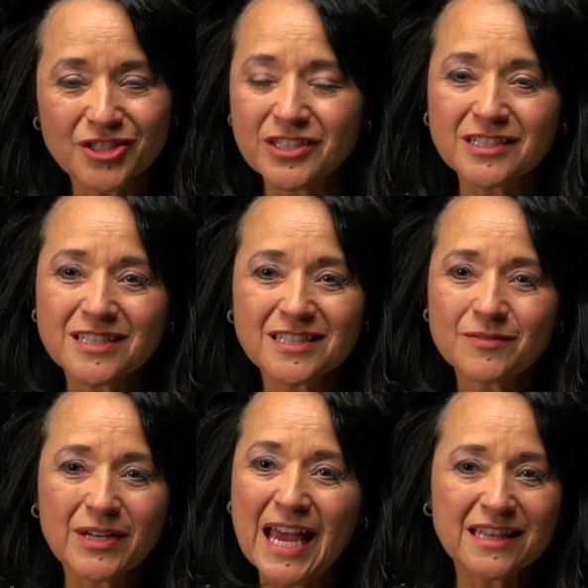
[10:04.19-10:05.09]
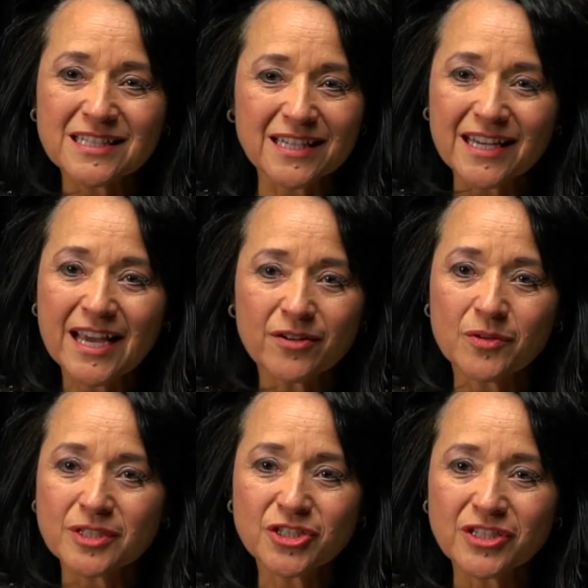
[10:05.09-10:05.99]
Jesus, when I had this encounter
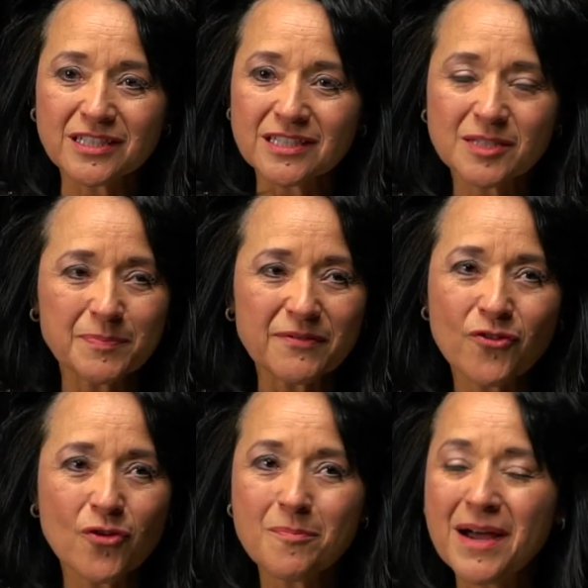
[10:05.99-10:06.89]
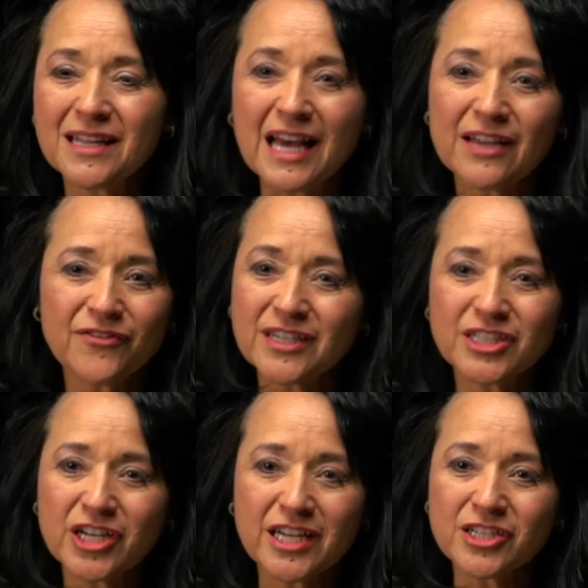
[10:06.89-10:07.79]
with Jesus, before my life had
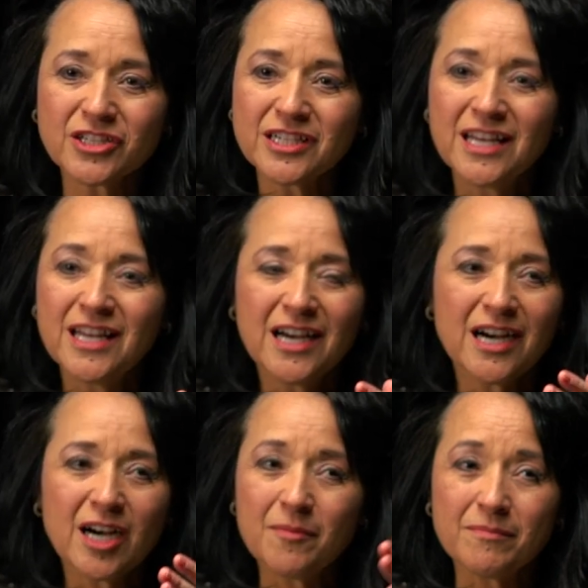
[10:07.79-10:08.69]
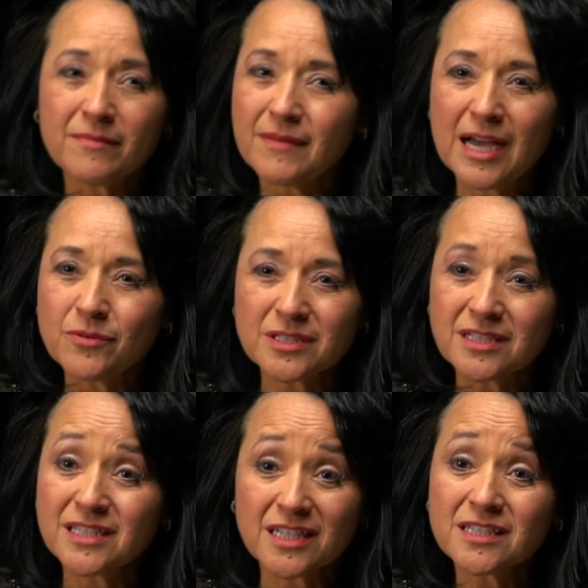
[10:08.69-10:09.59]
changed, um, I was
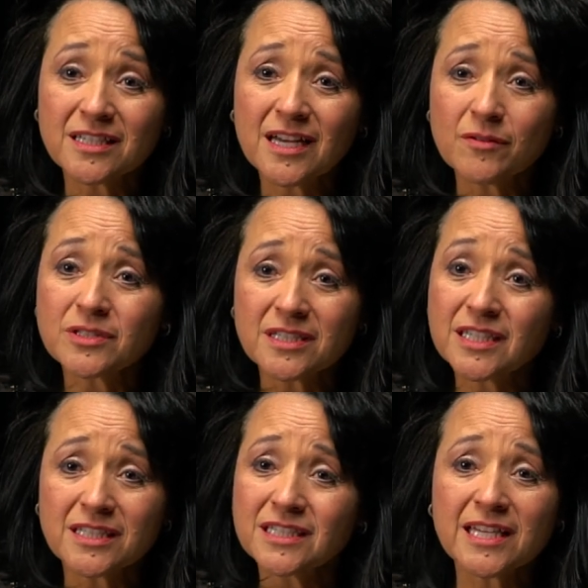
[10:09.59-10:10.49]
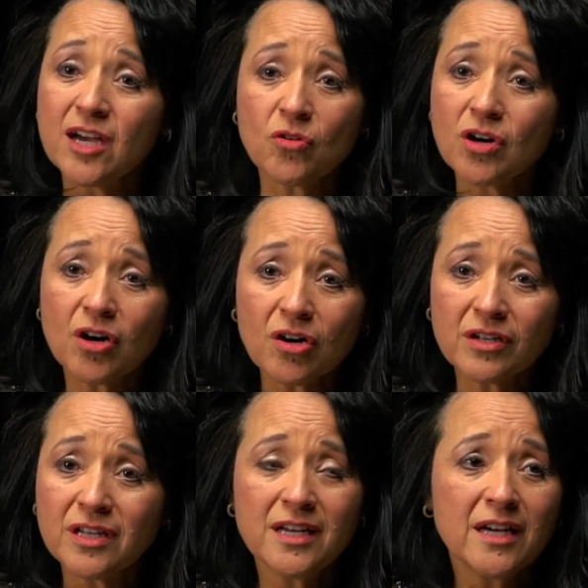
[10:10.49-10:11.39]
addicted. I was addicted to alcohol.